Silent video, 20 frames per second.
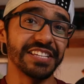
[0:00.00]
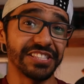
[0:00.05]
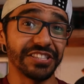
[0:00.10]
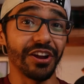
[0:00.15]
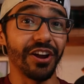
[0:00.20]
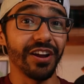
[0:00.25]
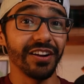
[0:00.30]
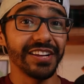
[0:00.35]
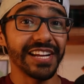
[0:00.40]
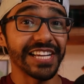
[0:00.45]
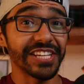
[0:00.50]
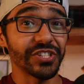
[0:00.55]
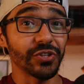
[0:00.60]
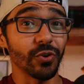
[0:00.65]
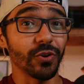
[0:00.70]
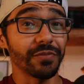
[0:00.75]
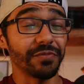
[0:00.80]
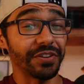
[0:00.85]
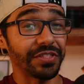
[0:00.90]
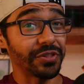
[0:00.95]
This dolly I
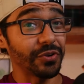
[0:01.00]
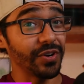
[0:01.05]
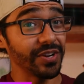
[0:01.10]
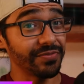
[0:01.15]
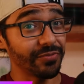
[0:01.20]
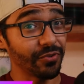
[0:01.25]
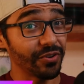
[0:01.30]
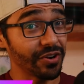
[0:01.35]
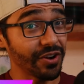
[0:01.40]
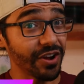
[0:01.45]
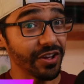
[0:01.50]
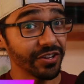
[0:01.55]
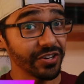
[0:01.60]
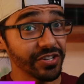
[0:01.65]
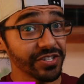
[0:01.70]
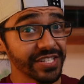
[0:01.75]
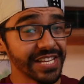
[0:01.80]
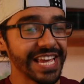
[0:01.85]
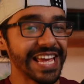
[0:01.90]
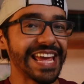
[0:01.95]
sold for
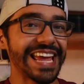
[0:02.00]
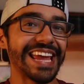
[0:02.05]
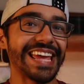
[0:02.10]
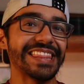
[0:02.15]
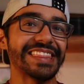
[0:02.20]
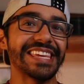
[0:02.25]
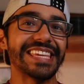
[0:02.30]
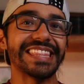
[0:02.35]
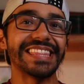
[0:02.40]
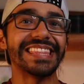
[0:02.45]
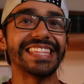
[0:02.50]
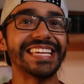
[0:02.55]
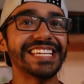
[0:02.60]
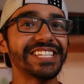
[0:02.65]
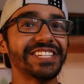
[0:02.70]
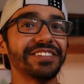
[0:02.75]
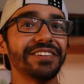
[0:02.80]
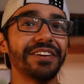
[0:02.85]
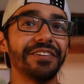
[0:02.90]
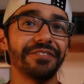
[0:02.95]
$34 and then
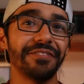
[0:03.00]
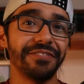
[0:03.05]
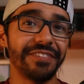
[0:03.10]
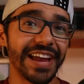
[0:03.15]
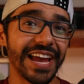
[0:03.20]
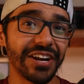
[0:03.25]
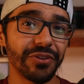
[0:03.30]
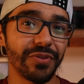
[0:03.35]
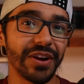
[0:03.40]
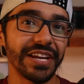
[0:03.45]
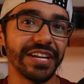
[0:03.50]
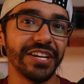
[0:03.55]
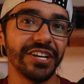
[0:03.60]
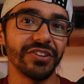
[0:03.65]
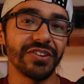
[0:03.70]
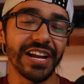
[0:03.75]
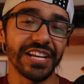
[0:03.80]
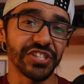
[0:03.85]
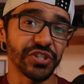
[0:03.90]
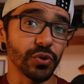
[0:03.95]
this fan right
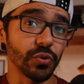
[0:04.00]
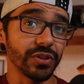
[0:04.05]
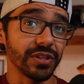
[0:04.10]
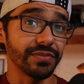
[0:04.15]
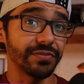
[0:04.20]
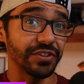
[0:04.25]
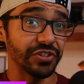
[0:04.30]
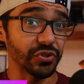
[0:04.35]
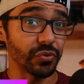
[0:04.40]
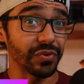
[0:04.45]
here, I sold it for